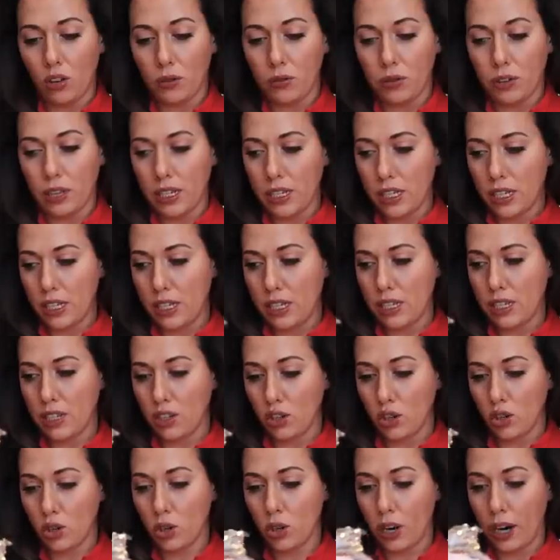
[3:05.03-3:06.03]
over this. This is
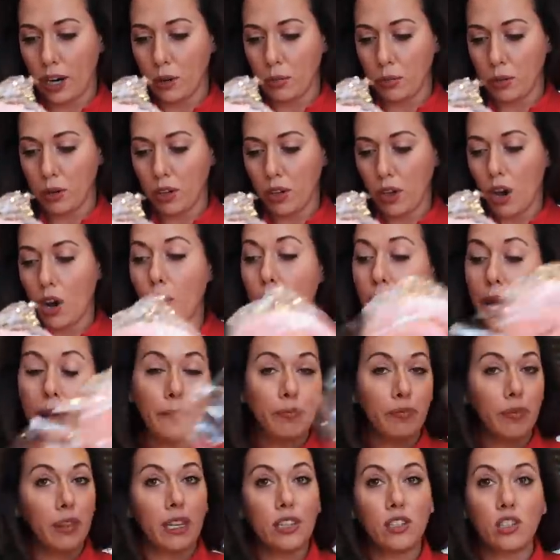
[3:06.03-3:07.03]
incredible.
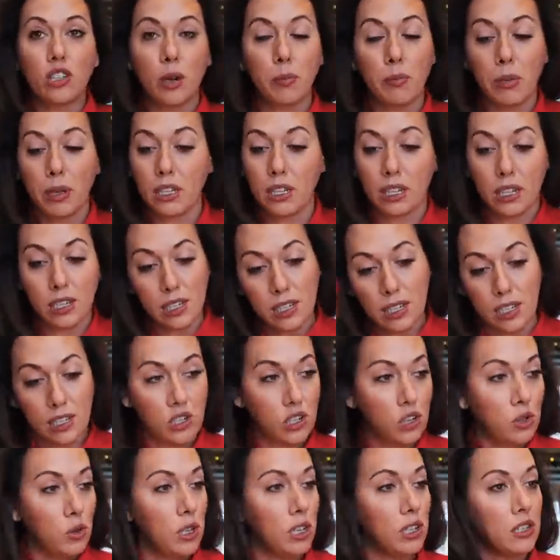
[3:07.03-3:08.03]
Okay, let's jump into this.
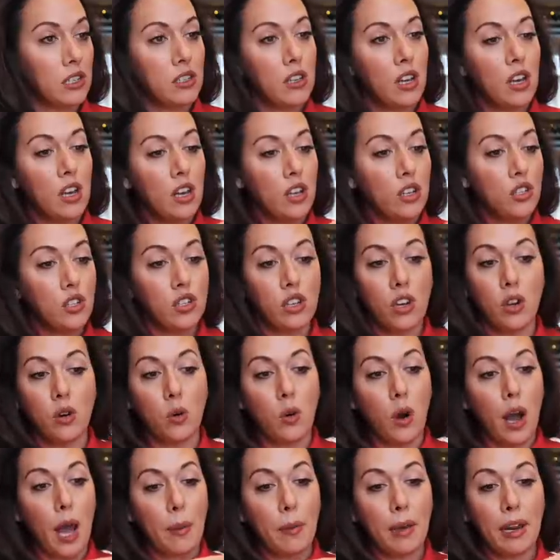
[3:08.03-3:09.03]
Let's do this.
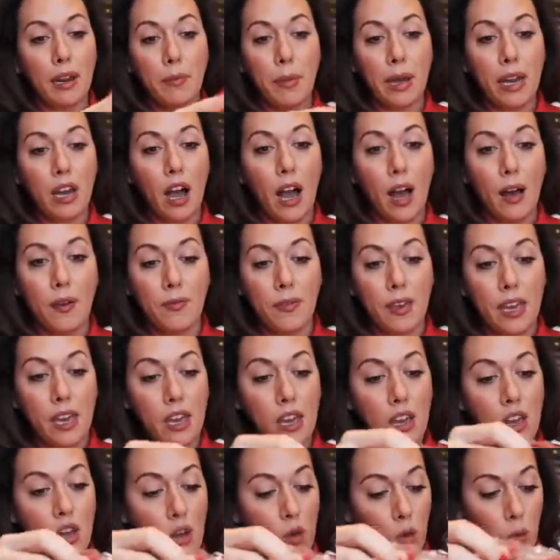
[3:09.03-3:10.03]
So I'm gonna have my
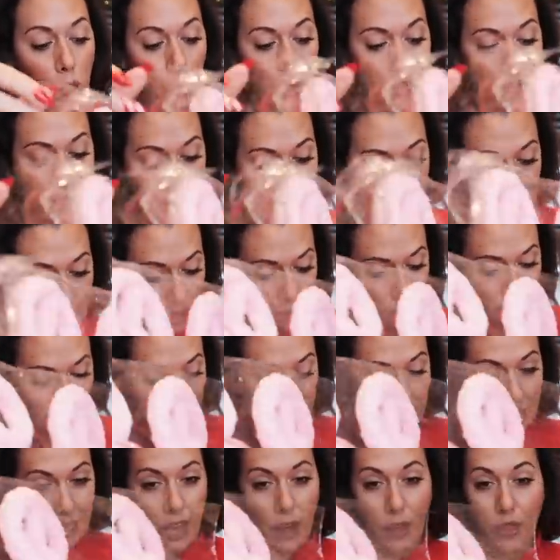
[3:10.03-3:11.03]
coffee. We're gonna
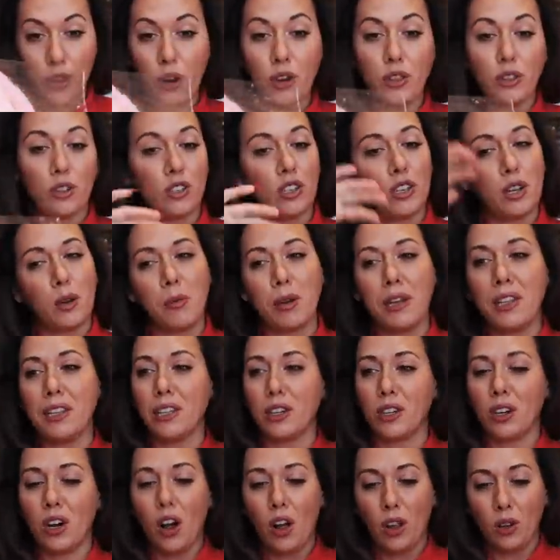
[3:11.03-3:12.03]
decorate together. There's gonna be
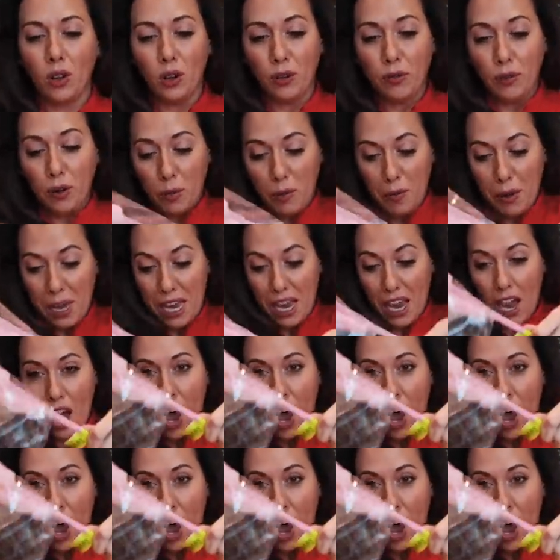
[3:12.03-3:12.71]
glitter all over me.